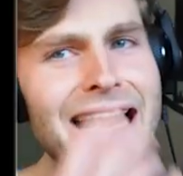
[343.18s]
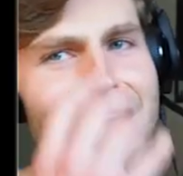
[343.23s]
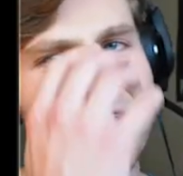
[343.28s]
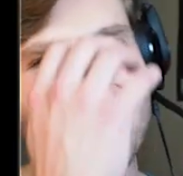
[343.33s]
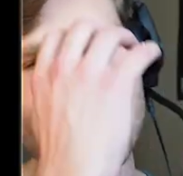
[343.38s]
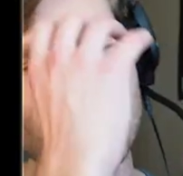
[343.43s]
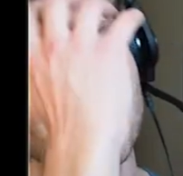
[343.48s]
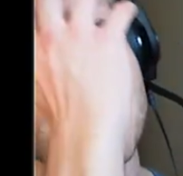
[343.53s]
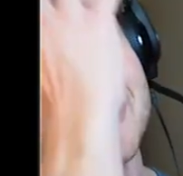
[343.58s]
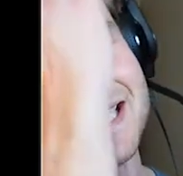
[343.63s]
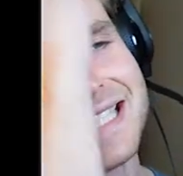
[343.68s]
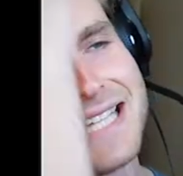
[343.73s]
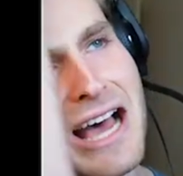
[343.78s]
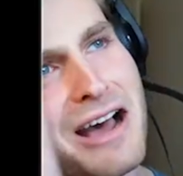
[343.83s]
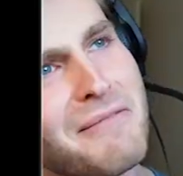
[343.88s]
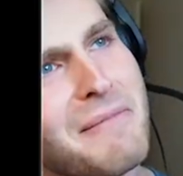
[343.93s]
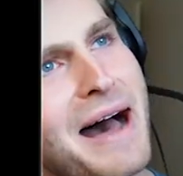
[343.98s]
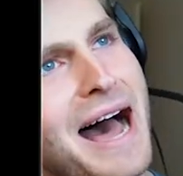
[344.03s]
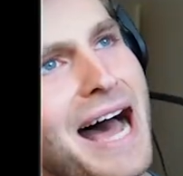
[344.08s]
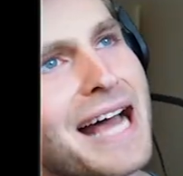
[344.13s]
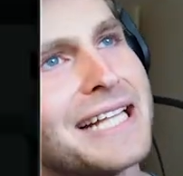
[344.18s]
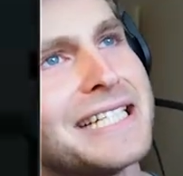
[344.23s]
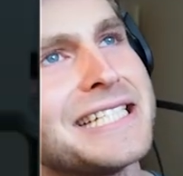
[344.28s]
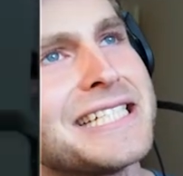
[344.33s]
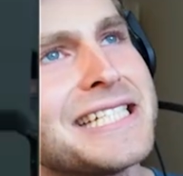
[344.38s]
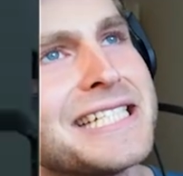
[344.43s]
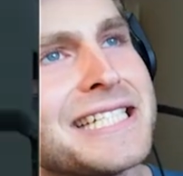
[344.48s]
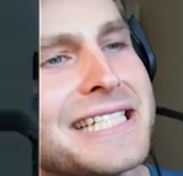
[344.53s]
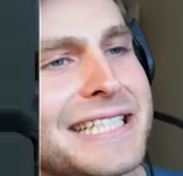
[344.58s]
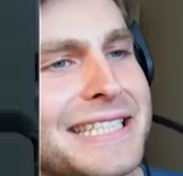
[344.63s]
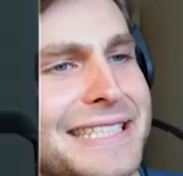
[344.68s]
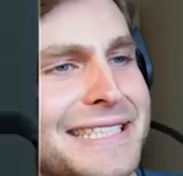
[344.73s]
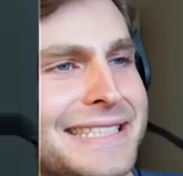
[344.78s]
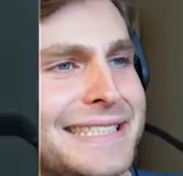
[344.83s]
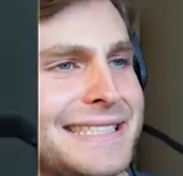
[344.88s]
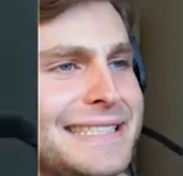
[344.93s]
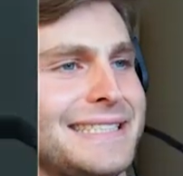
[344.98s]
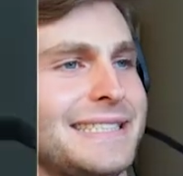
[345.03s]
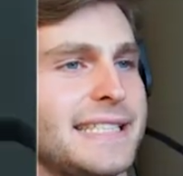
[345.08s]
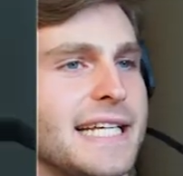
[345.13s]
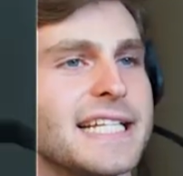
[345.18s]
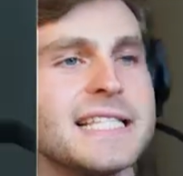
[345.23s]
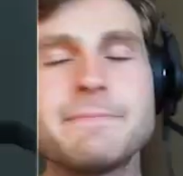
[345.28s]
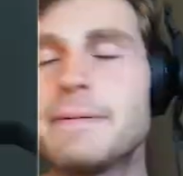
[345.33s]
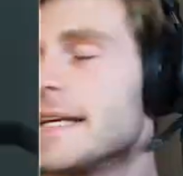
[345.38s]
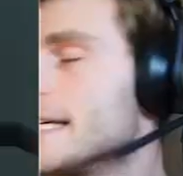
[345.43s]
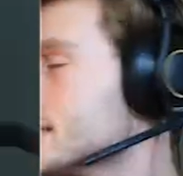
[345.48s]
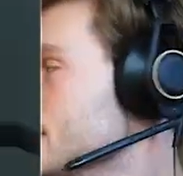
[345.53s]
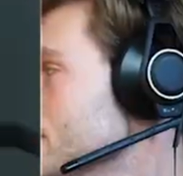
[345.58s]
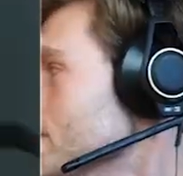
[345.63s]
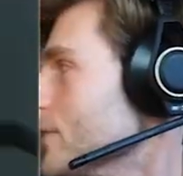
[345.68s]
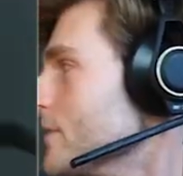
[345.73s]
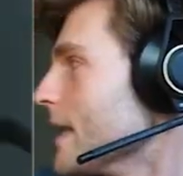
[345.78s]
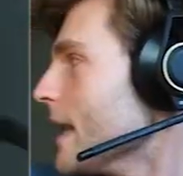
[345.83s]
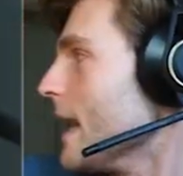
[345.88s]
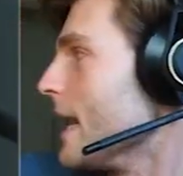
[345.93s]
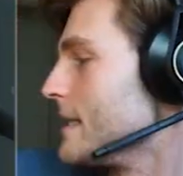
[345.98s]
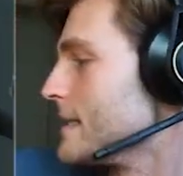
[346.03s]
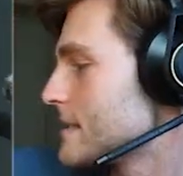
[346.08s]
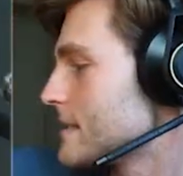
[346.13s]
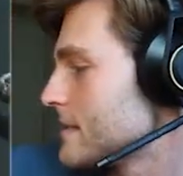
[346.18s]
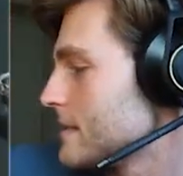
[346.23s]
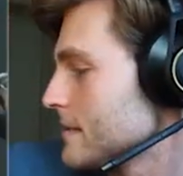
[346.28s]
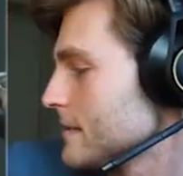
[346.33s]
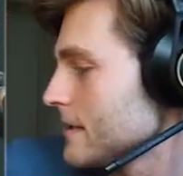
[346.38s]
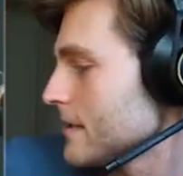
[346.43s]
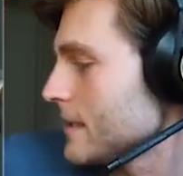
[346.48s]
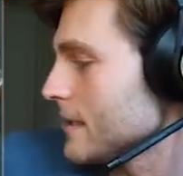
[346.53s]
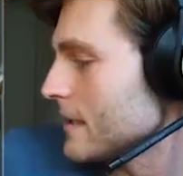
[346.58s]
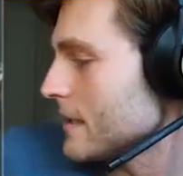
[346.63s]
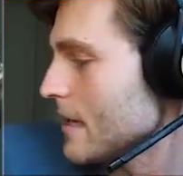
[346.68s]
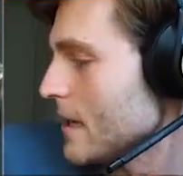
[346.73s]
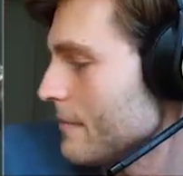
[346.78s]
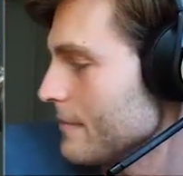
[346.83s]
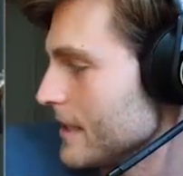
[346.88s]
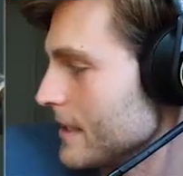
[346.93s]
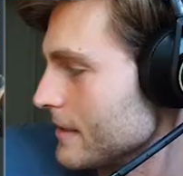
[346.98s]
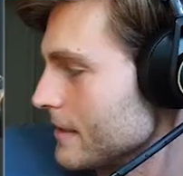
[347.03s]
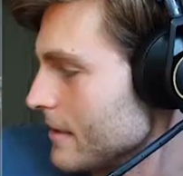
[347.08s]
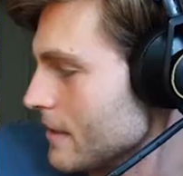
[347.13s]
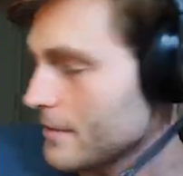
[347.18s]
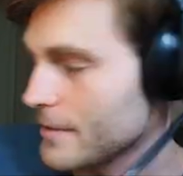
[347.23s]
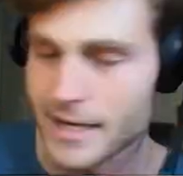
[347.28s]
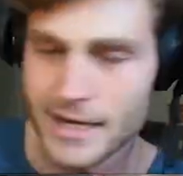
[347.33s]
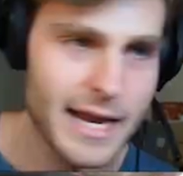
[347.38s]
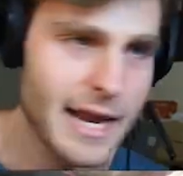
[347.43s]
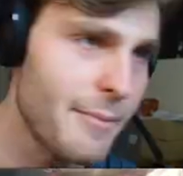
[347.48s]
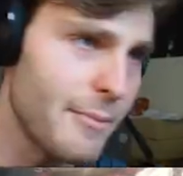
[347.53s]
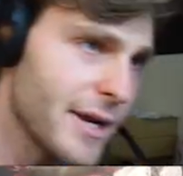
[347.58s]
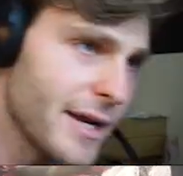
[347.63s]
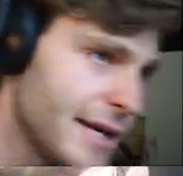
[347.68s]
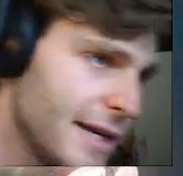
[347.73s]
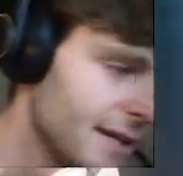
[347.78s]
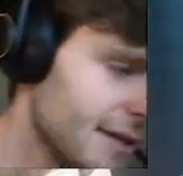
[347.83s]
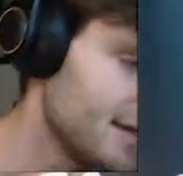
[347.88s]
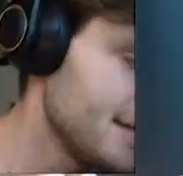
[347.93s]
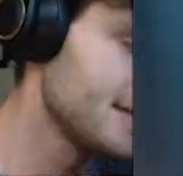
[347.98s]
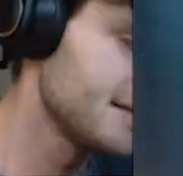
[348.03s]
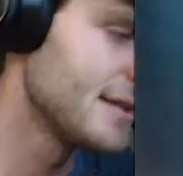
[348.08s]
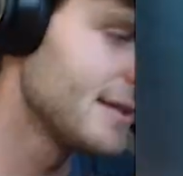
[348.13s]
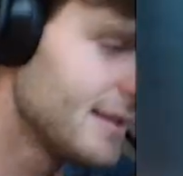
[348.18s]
love you all so much! It's because of you guys. come in, come in camera here.